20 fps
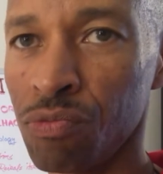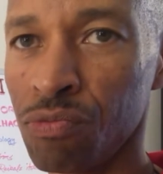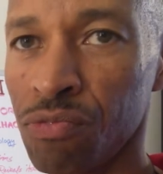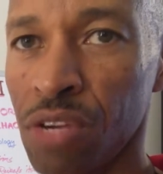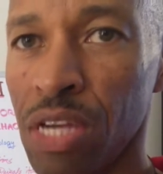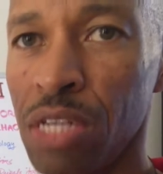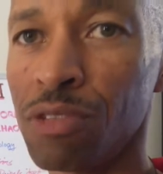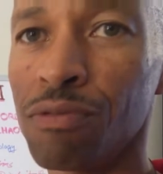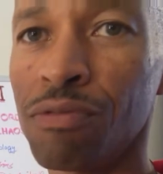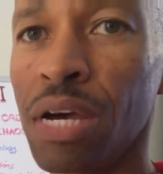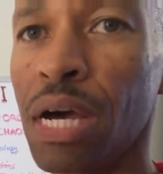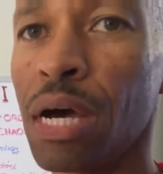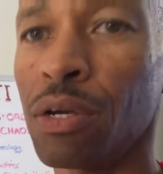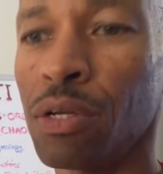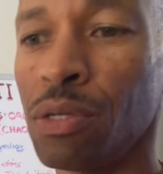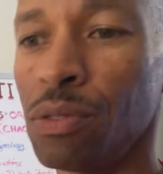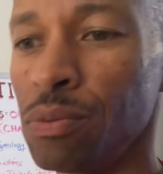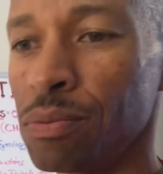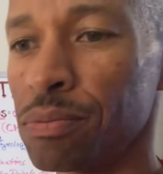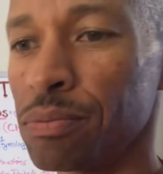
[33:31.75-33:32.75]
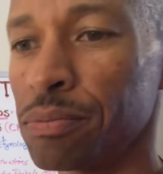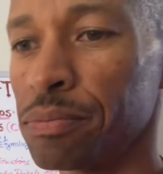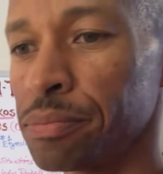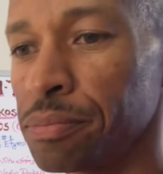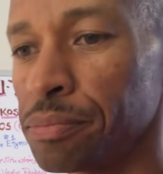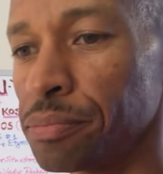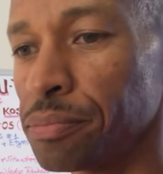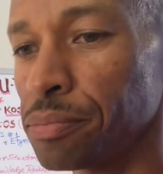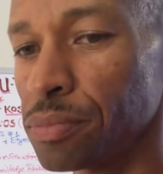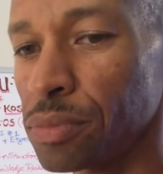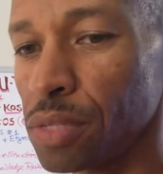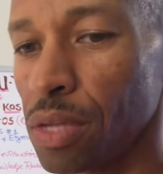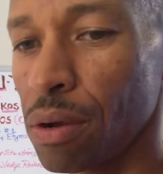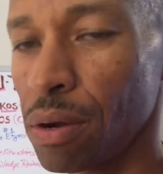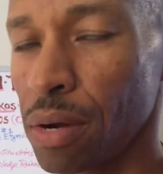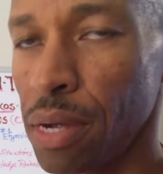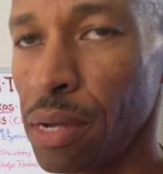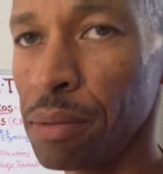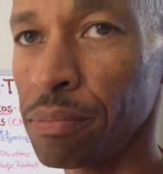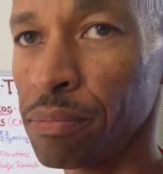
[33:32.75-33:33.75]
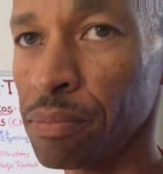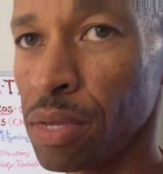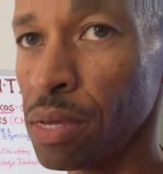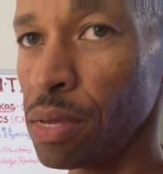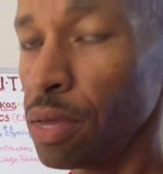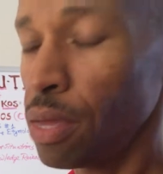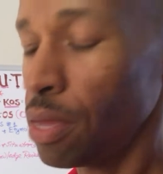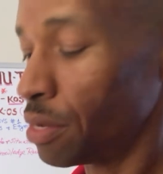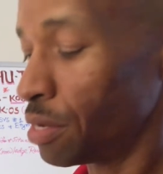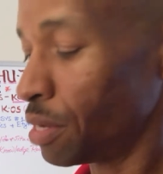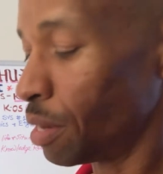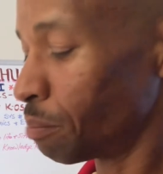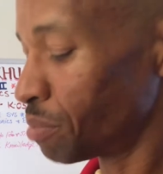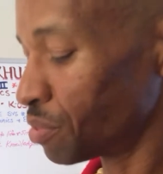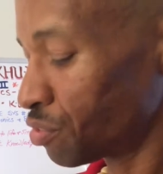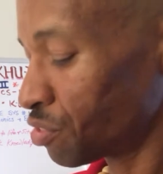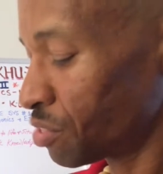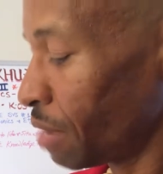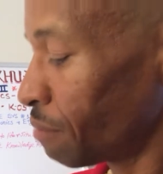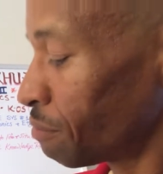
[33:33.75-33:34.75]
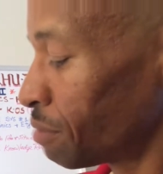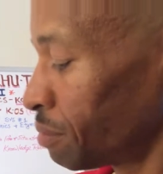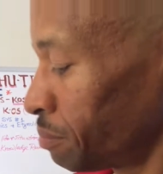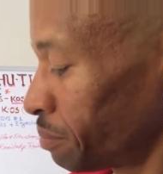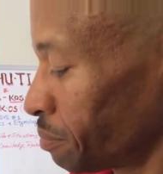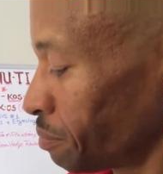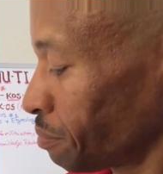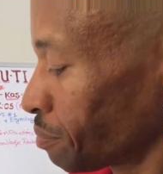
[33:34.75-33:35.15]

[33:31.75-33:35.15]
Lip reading: face value. All right, number 7.